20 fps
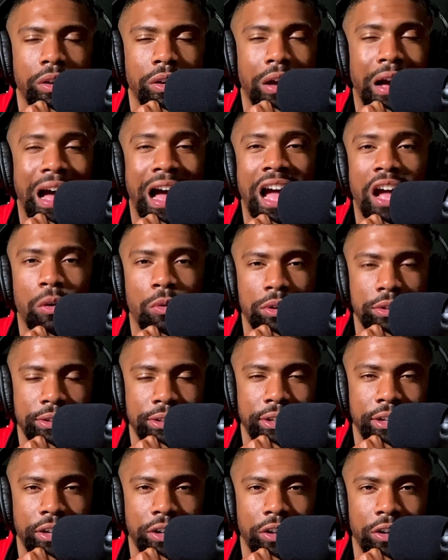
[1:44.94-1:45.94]
I wasn't
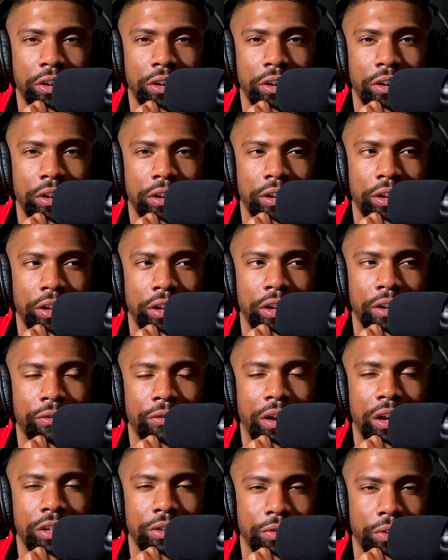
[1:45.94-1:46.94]
here, and
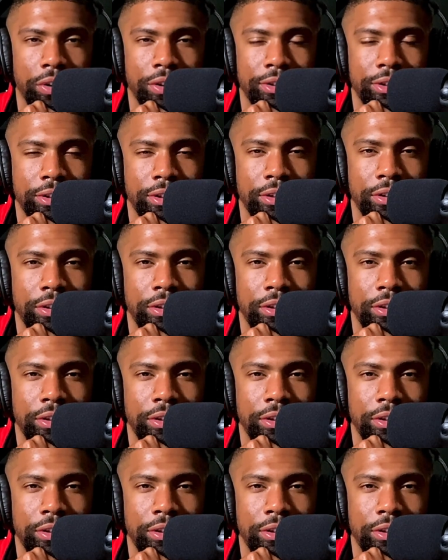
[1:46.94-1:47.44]
vice versa.